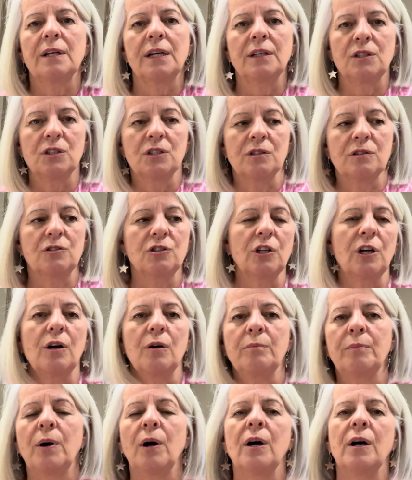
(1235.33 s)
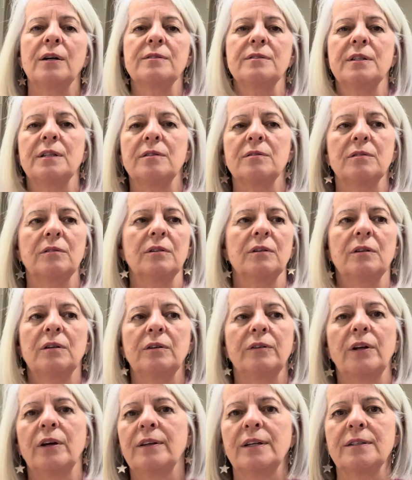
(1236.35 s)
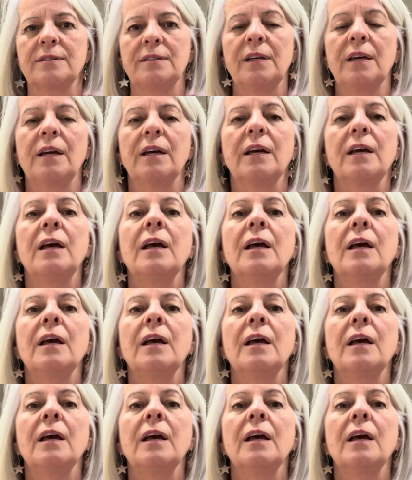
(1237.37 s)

anxious child part says, oh no, that's it.